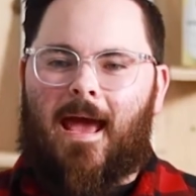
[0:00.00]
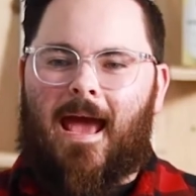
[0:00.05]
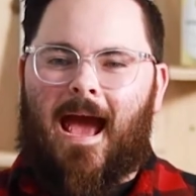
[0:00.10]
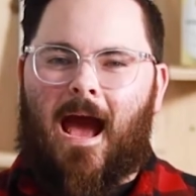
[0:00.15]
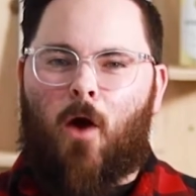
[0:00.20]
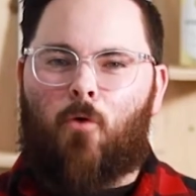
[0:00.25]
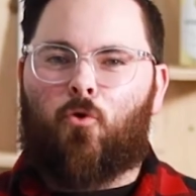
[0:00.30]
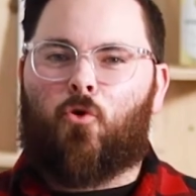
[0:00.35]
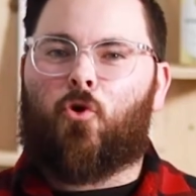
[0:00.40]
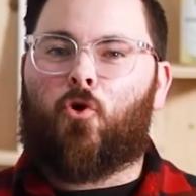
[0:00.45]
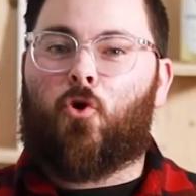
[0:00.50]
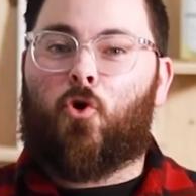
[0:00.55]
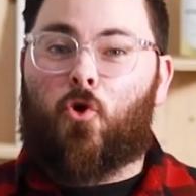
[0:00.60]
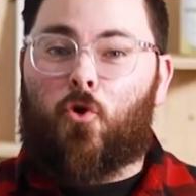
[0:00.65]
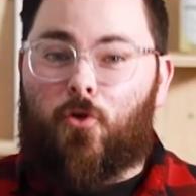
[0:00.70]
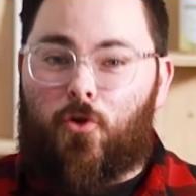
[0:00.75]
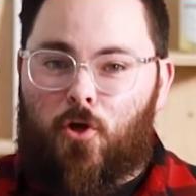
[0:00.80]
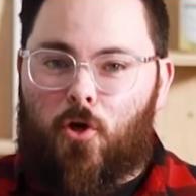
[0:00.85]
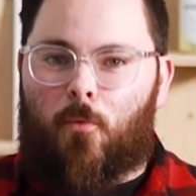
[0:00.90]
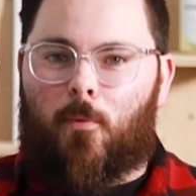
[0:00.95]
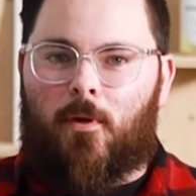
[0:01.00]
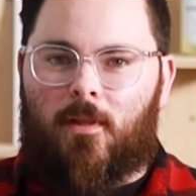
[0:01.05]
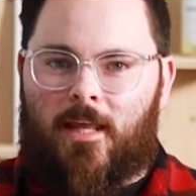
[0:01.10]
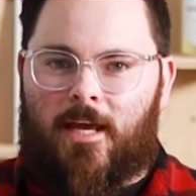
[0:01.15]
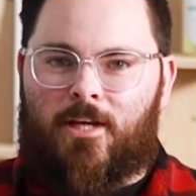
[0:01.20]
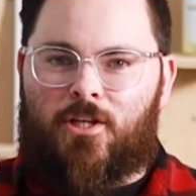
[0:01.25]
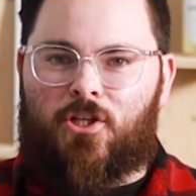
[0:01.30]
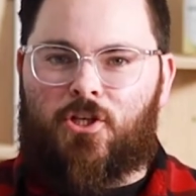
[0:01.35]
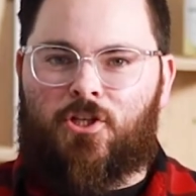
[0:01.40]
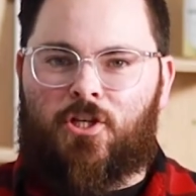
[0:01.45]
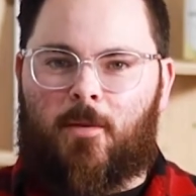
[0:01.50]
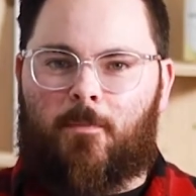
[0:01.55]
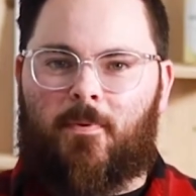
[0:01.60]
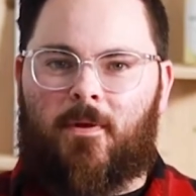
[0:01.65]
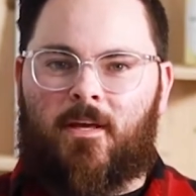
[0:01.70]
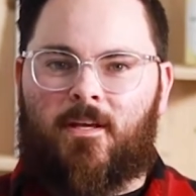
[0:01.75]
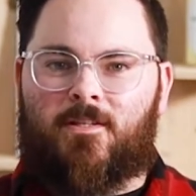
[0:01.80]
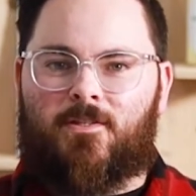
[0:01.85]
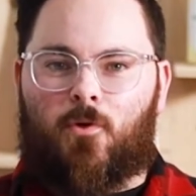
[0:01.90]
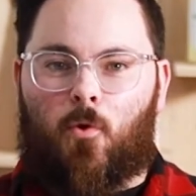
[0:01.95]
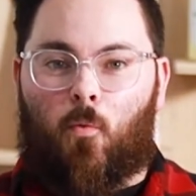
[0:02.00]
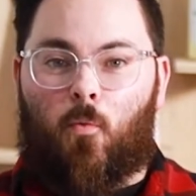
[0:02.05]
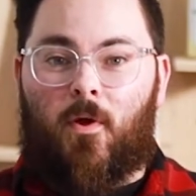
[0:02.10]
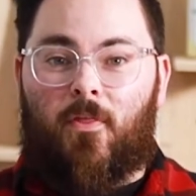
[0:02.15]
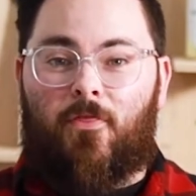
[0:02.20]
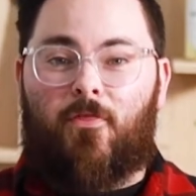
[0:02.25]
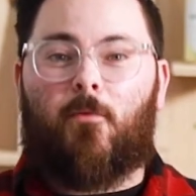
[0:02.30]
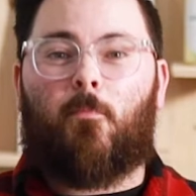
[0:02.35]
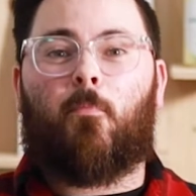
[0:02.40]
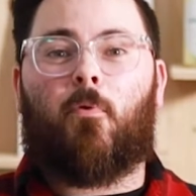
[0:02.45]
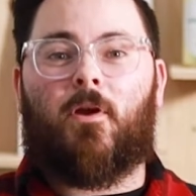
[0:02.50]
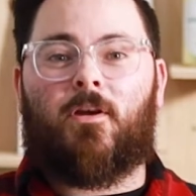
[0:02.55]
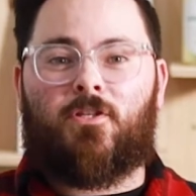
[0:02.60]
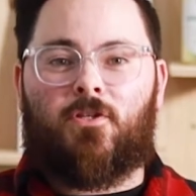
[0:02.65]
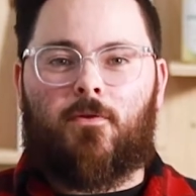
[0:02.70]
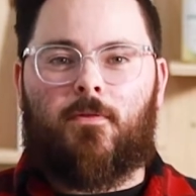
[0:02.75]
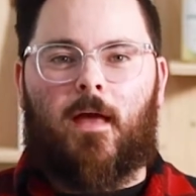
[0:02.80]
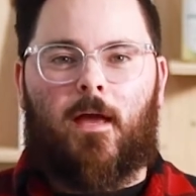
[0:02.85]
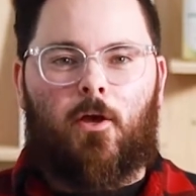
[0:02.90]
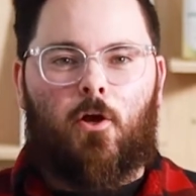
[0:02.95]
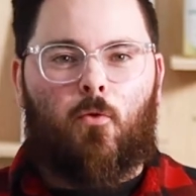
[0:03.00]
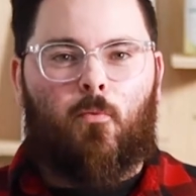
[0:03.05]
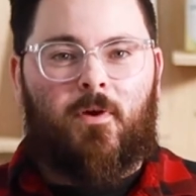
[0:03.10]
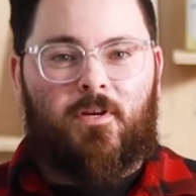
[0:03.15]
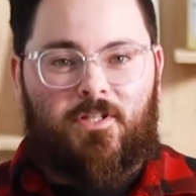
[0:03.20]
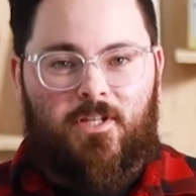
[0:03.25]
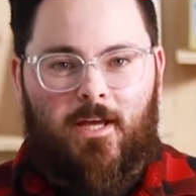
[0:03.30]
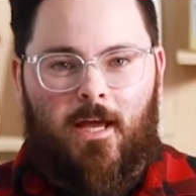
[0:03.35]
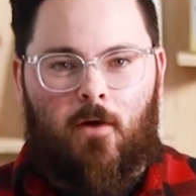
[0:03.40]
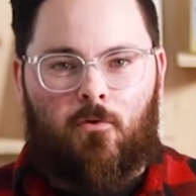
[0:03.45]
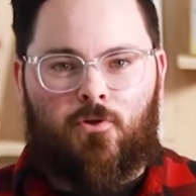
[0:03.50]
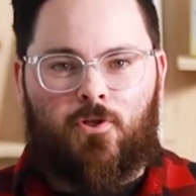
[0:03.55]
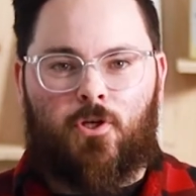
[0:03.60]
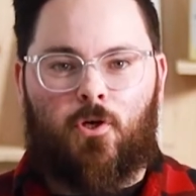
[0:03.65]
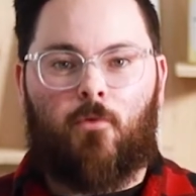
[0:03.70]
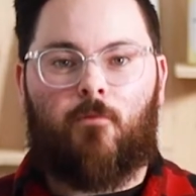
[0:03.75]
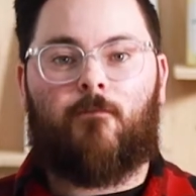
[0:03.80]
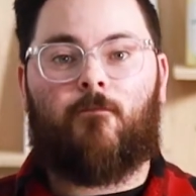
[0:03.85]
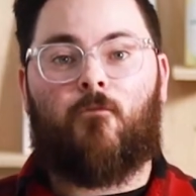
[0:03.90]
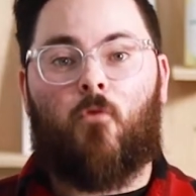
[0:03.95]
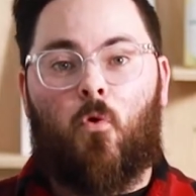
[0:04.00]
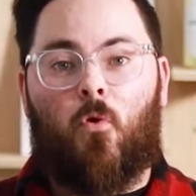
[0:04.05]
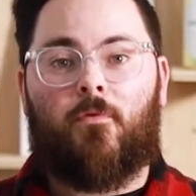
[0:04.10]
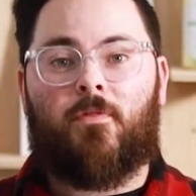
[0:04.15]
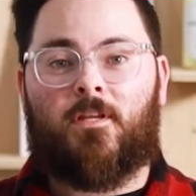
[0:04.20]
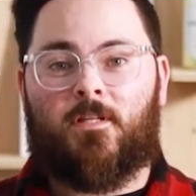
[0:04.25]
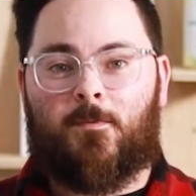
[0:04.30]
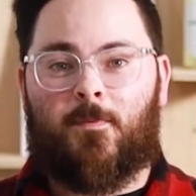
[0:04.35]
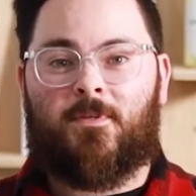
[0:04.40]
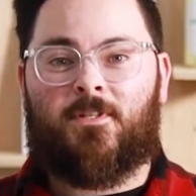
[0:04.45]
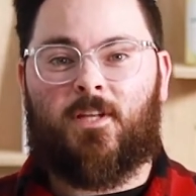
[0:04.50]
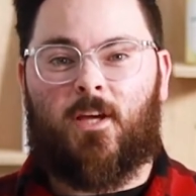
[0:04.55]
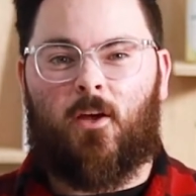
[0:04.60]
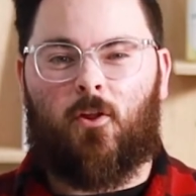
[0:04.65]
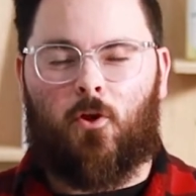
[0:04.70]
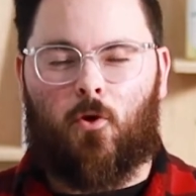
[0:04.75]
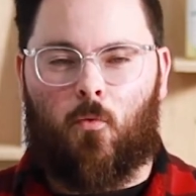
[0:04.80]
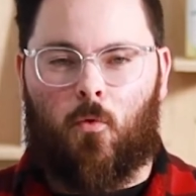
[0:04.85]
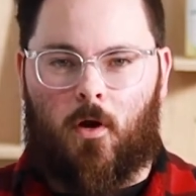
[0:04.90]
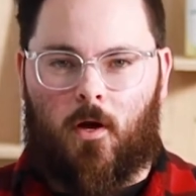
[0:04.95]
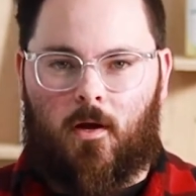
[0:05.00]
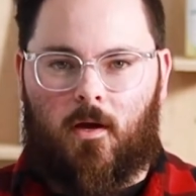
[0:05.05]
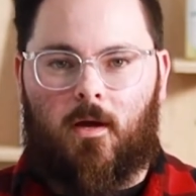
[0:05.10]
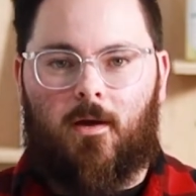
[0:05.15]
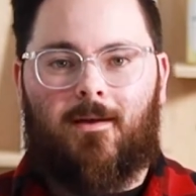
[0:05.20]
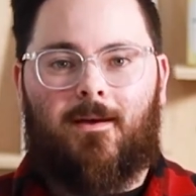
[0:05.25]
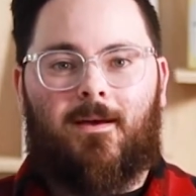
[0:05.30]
how good your relationship is with the printer that you're reaching out to for this particular work,